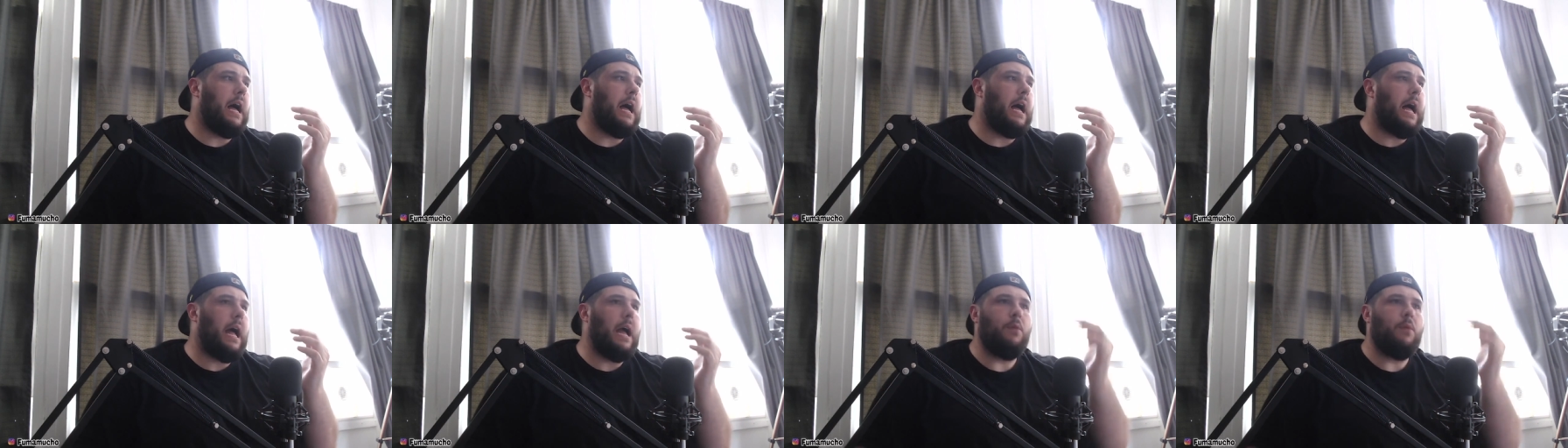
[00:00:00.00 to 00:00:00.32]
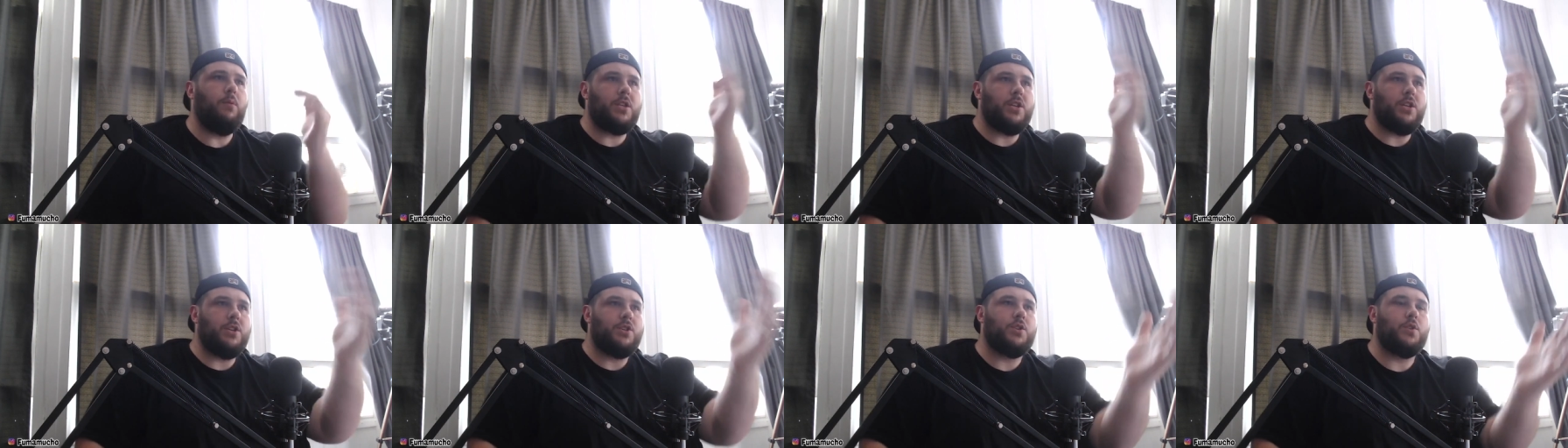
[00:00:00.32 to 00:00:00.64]
I
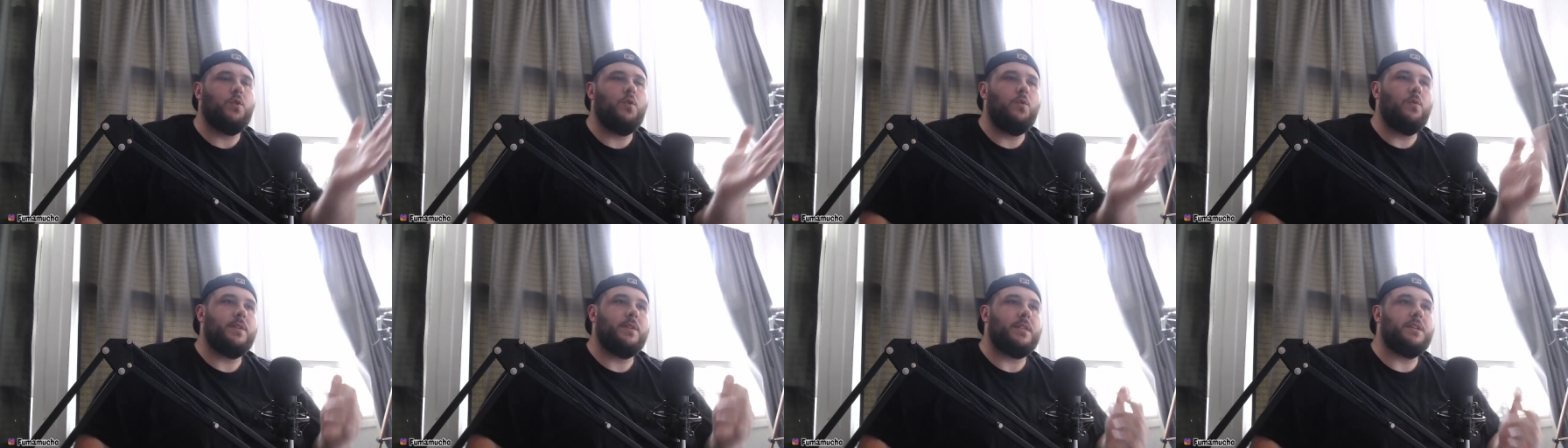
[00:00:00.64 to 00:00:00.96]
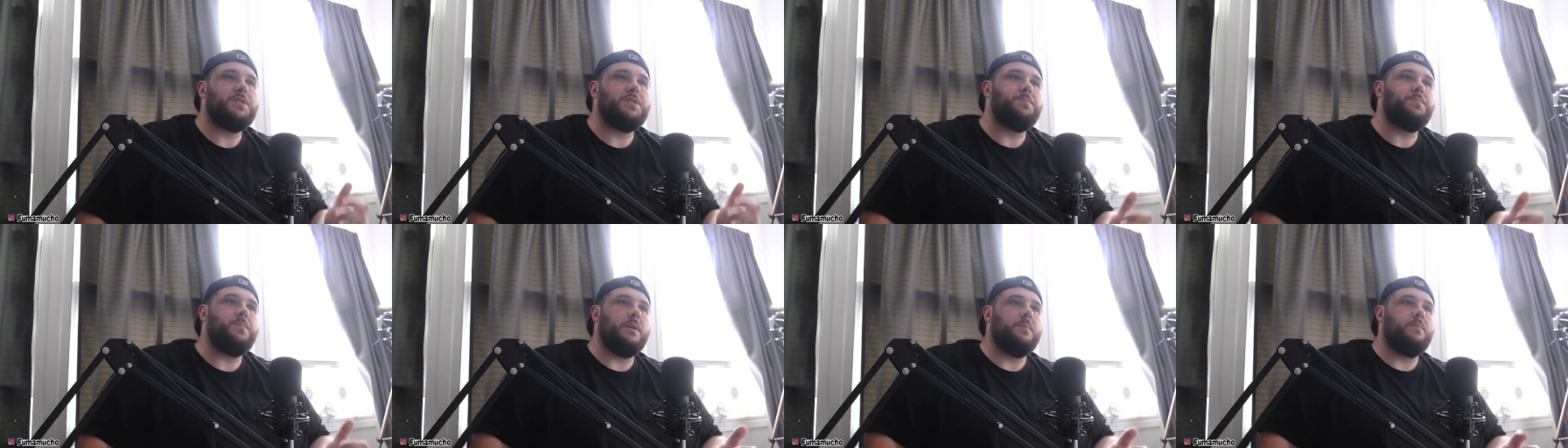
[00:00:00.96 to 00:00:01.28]
went to school with
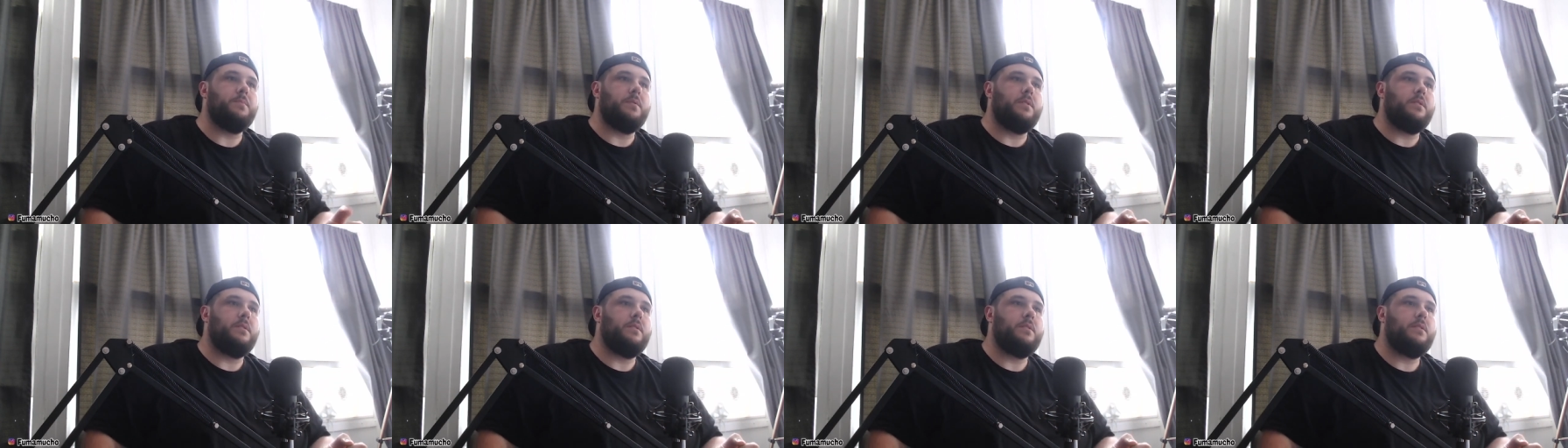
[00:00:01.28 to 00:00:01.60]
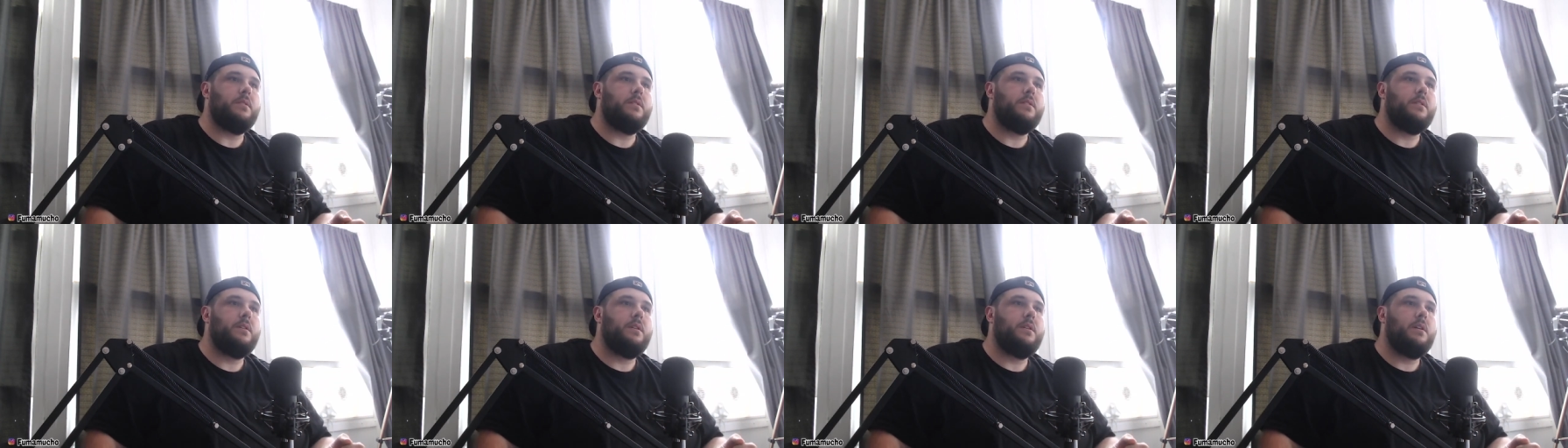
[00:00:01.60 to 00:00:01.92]
these people.
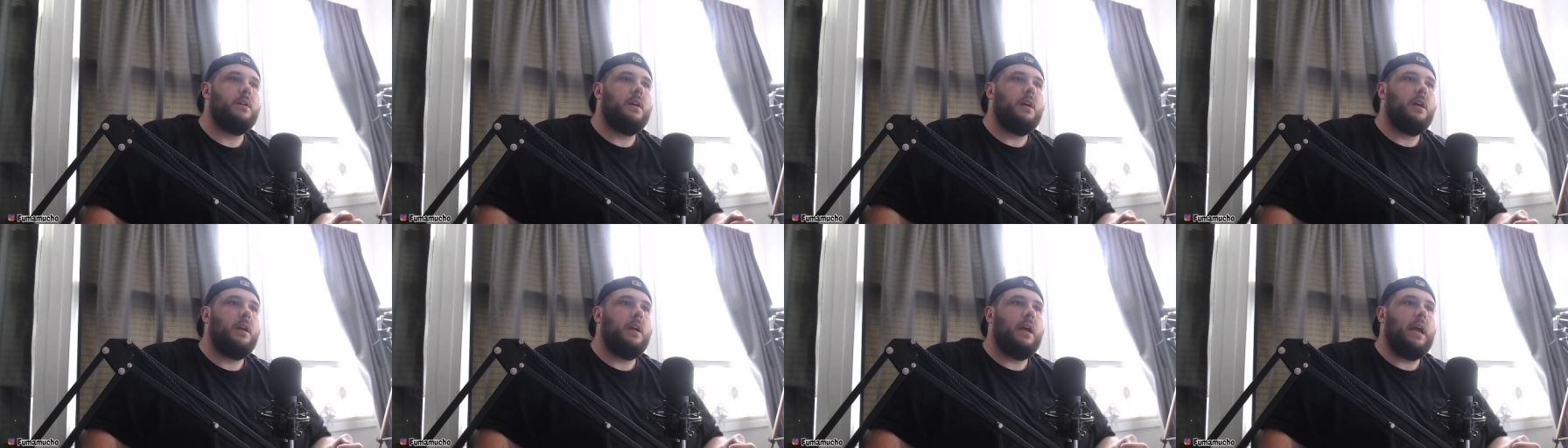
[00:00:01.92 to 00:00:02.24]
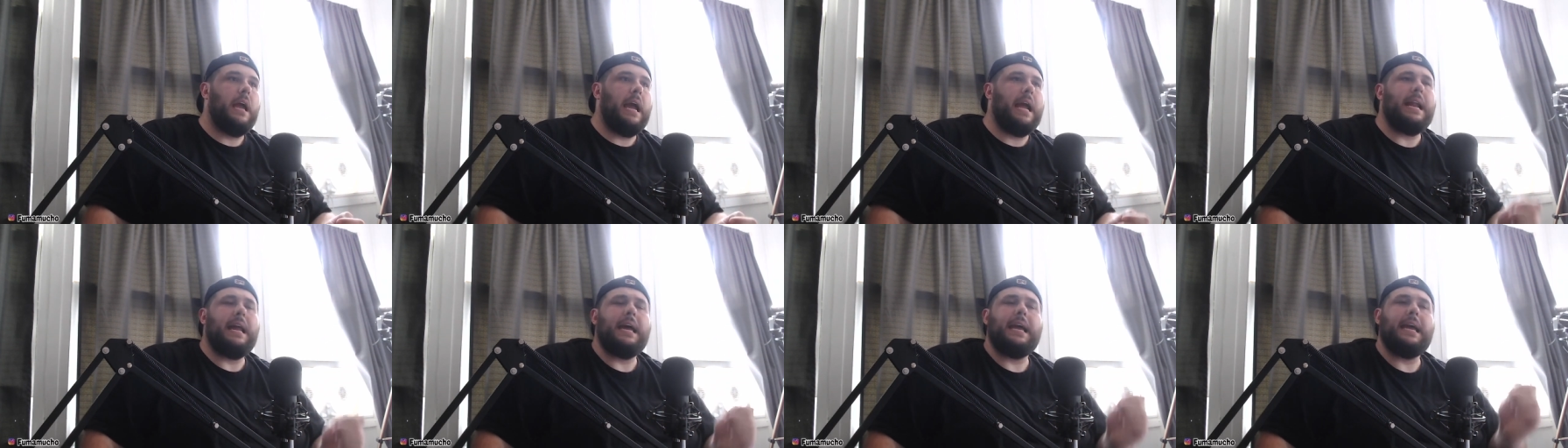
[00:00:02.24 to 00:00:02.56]

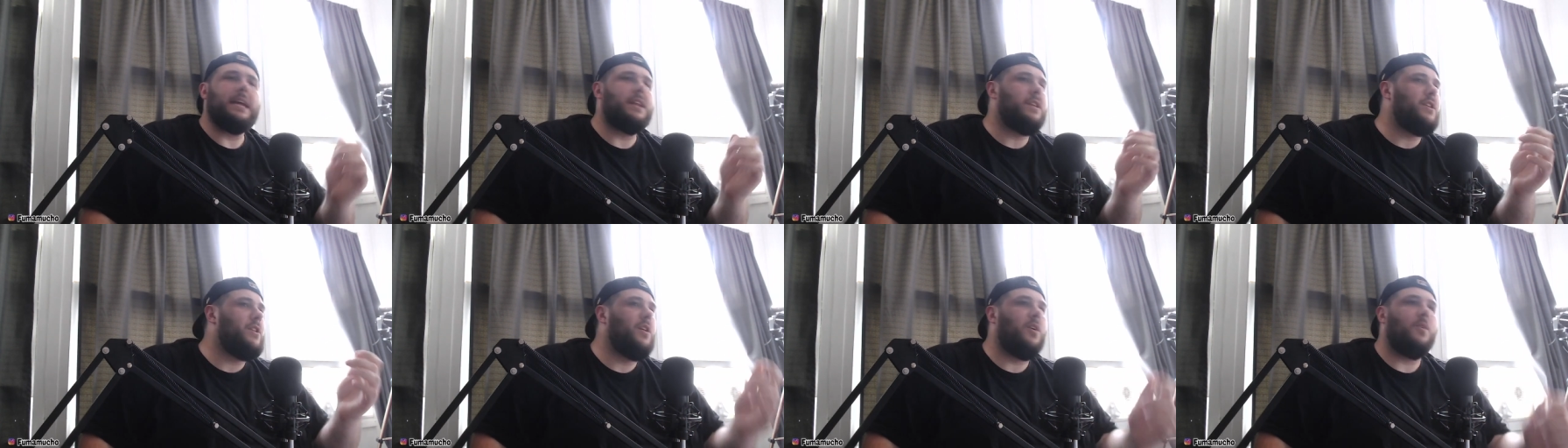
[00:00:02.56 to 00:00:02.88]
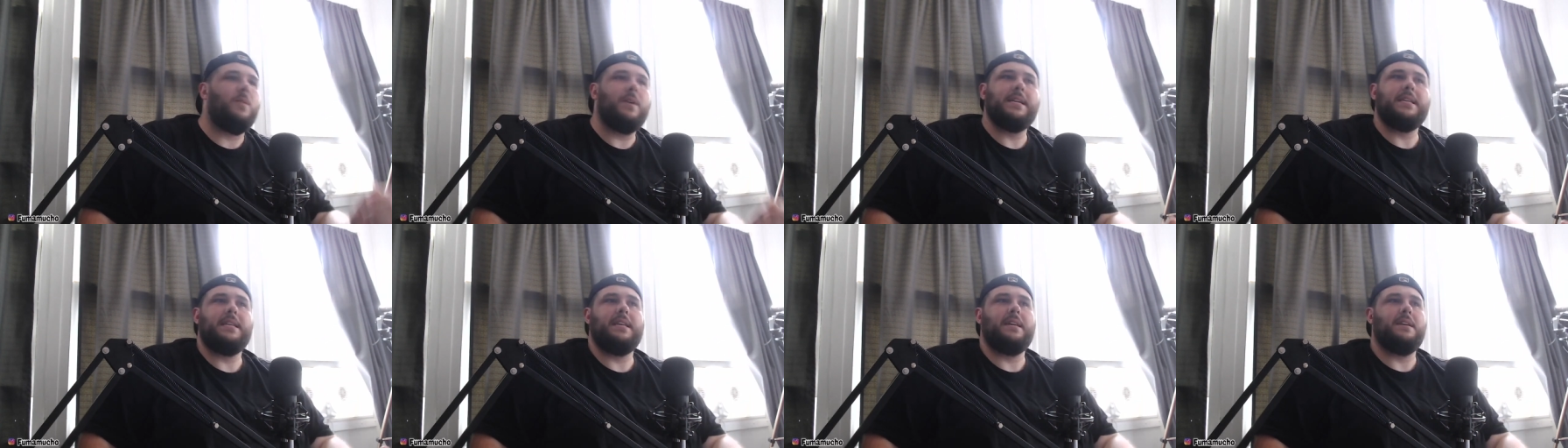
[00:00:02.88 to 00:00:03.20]
And I had no
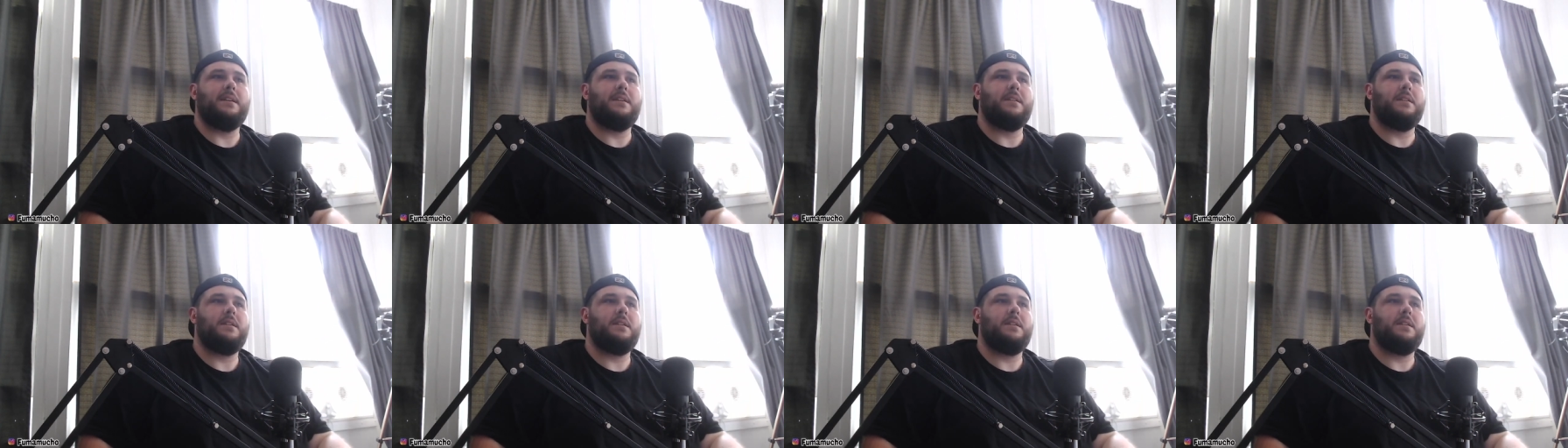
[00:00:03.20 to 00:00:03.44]
idea.